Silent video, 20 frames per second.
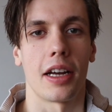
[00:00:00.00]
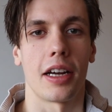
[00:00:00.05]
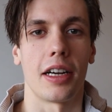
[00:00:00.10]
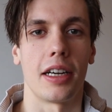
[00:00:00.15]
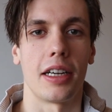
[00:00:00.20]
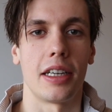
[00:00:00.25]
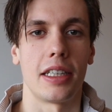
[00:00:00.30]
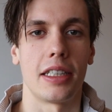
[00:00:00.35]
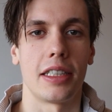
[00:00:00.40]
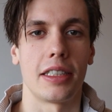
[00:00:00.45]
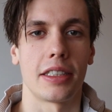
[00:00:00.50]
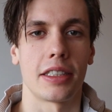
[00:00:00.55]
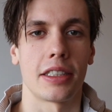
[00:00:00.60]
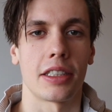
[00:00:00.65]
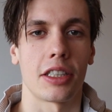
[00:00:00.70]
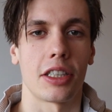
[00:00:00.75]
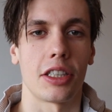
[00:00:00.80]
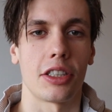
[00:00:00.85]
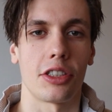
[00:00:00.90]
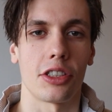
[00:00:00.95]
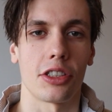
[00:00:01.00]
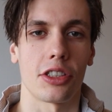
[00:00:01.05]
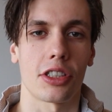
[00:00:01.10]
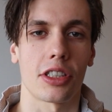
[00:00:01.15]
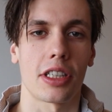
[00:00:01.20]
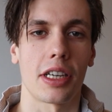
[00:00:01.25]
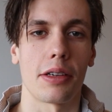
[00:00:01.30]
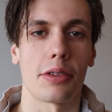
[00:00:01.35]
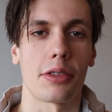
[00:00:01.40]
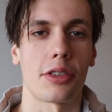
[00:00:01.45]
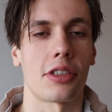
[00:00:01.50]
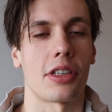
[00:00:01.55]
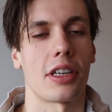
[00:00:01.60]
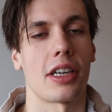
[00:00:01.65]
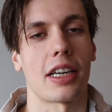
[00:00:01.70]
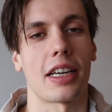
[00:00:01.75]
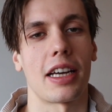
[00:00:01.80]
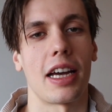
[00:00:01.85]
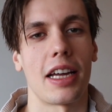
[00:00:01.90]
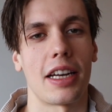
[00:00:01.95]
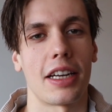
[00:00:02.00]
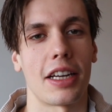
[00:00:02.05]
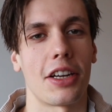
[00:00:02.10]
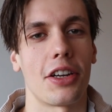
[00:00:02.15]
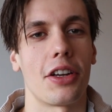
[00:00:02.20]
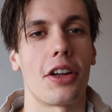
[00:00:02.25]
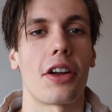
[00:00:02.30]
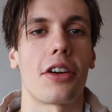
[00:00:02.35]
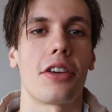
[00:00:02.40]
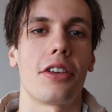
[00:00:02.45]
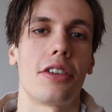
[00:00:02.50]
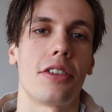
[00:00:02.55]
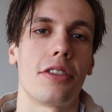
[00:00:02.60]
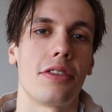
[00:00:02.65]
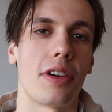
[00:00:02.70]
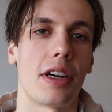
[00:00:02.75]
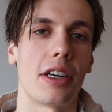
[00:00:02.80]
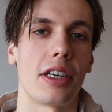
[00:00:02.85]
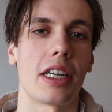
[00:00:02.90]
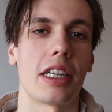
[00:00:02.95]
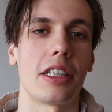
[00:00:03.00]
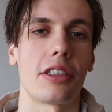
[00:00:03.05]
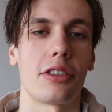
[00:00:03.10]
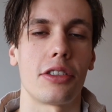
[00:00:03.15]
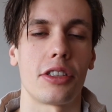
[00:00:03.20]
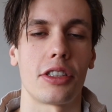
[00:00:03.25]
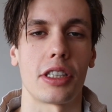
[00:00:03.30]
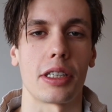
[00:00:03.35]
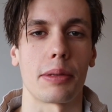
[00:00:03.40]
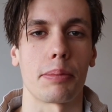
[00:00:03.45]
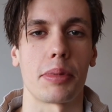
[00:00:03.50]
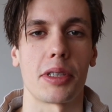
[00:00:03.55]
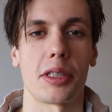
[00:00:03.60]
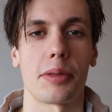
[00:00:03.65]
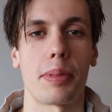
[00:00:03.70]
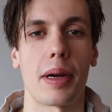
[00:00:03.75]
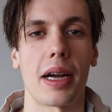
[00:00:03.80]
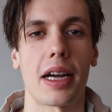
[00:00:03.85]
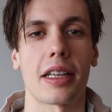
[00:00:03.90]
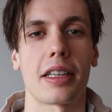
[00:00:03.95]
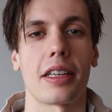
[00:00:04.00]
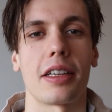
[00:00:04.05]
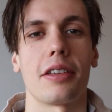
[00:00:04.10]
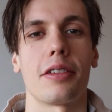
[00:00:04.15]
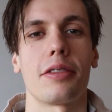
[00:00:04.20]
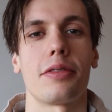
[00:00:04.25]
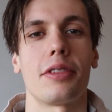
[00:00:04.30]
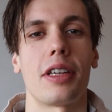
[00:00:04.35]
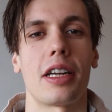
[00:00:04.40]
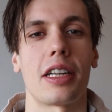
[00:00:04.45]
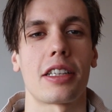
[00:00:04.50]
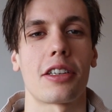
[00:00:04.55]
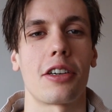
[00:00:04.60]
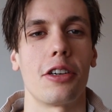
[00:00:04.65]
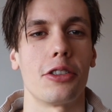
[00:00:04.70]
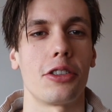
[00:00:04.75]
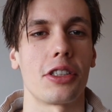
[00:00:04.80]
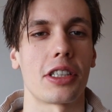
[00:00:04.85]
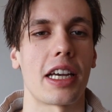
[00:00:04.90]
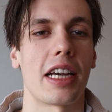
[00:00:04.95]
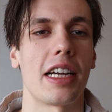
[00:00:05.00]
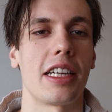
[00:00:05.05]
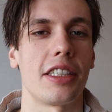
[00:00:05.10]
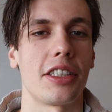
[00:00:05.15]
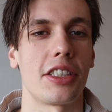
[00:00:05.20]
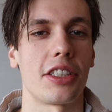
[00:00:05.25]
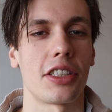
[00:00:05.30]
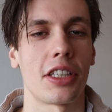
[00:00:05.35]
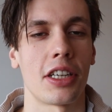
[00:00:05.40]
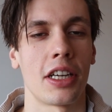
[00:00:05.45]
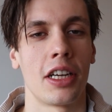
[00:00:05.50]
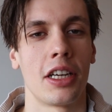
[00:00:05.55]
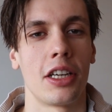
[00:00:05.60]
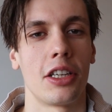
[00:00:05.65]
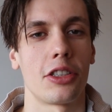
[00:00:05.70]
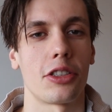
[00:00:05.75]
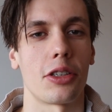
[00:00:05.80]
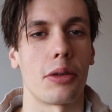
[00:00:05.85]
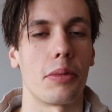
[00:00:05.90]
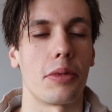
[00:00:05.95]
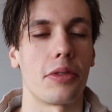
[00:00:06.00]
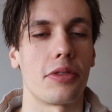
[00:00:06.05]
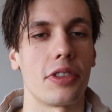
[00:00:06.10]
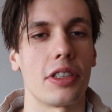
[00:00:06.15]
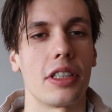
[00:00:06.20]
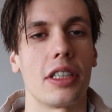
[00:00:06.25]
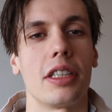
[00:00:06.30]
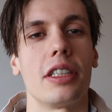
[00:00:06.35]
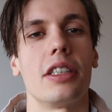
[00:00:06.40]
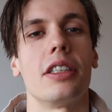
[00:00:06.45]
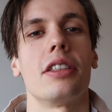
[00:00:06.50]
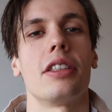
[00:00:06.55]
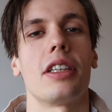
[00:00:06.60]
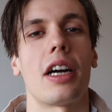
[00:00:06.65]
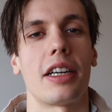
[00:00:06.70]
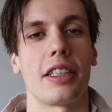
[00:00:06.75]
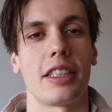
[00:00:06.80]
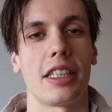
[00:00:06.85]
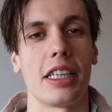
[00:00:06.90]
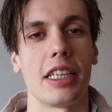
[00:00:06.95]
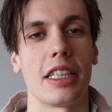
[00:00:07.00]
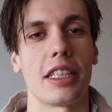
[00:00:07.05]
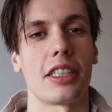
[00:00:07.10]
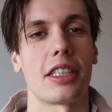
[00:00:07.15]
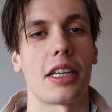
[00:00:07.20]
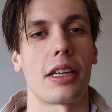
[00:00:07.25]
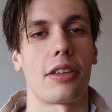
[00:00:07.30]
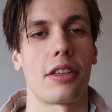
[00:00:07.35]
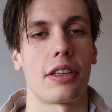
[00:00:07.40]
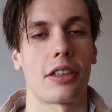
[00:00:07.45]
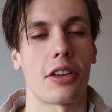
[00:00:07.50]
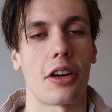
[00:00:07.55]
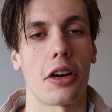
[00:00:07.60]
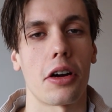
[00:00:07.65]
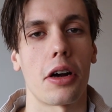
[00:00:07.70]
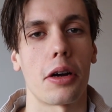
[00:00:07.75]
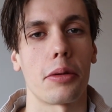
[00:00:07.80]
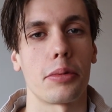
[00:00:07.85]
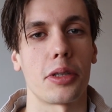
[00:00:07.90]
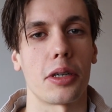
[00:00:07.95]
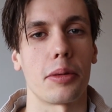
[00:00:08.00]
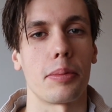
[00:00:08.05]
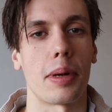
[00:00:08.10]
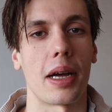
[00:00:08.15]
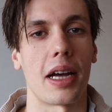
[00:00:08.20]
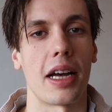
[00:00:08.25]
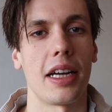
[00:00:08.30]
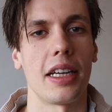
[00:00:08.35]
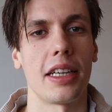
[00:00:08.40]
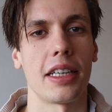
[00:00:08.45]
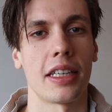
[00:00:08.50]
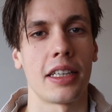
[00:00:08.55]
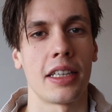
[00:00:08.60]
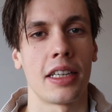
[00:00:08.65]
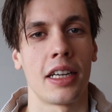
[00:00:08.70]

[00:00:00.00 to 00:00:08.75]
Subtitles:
And it just gives, again, another very interesting perspective that goes against some of the ideas that carbs are bad.